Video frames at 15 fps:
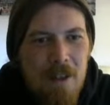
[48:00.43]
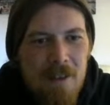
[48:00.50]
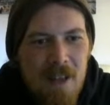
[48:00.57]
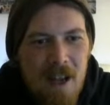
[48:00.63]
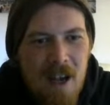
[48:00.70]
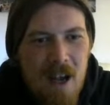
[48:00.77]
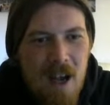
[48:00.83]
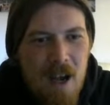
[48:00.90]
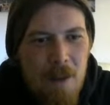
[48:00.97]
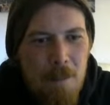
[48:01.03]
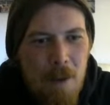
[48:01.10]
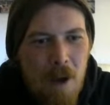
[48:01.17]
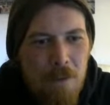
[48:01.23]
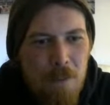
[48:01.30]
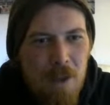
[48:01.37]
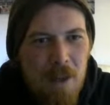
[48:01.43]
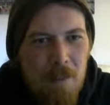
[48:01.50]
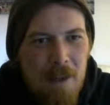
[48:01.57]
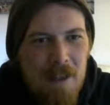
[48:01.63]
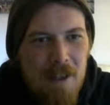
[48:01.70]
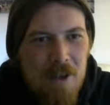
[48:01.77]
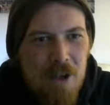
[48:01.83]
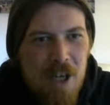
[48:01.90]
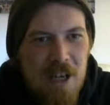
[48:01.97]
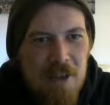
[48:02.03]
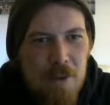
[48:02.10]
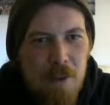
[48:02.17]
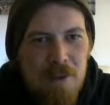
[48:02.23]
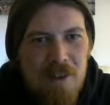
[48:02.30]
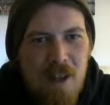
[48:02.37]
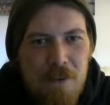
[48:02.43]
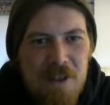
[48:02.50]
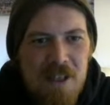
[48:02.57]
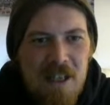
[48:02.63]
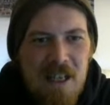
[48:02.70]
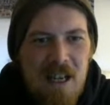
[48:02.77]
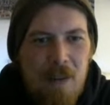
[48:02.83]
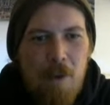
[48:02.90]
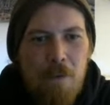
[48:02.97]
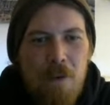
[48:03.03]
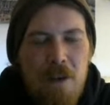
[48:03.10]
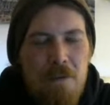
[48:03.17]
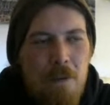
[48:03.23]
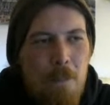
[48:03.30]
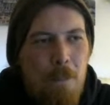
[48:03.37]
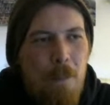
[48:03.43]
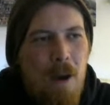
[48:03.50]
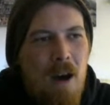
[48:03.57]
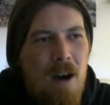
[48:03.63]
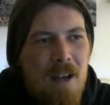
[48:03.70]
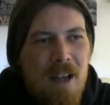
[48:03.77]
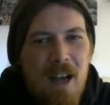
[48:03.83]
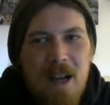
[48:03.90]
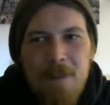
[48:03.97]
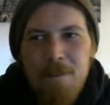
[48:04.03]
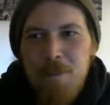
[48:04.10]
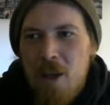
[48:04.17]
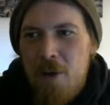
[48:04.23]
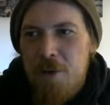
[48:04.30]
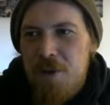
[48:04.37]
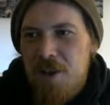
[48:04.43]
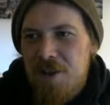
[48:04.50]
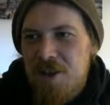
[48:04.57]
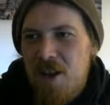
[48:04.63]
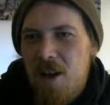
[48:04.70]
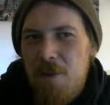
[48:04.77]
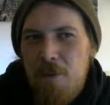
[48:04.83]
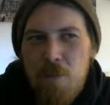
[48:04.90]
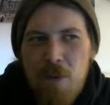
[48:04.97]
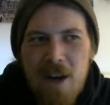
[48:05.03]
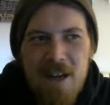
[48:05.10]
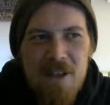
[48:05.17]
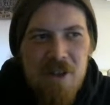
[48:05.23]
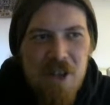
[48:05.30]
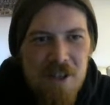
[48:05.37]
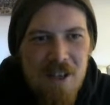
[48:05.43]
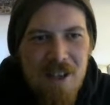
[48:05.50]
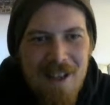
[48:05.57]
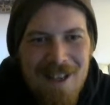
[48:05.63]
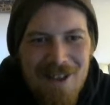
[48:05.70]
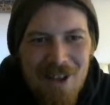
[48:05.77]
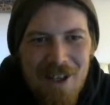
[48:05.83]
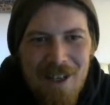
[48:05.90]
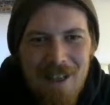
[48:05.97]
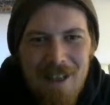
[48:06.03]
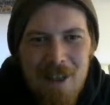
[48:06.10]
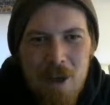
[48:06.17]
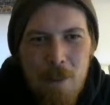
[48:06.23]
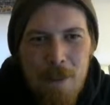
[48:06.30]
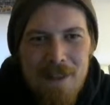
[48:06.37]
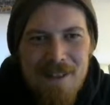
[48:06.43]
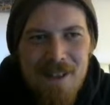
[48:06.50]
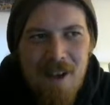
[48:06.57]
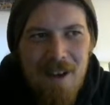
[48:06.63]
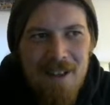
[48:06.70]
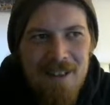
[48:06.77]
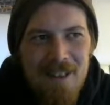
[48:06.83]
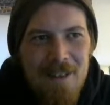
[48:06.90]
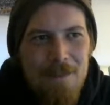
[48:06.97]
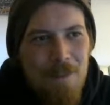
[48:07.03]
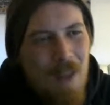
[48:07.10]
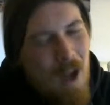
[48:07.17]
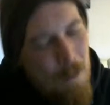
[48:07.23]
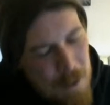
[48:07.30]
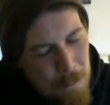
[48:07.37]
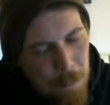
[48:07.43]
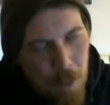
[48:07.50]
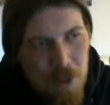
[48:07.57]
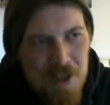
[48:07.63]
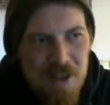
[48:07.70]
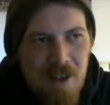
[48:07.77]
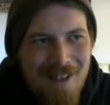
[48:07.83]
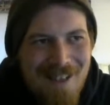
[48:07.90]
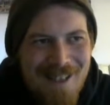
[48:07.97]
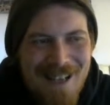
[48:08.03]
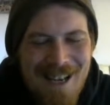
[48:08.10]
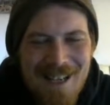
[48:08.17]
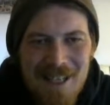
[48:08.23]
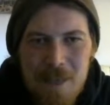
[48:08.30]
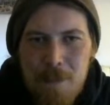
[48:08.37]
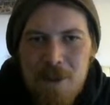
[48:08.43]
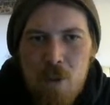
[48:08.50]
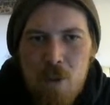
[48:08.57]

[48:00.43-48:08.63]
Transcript: I think we're going to make another change. Well, Duffy's going to come off here for Barker, who's signed from Rangers. He's looking a little bit tired. I mean, a point's not a disaster, but to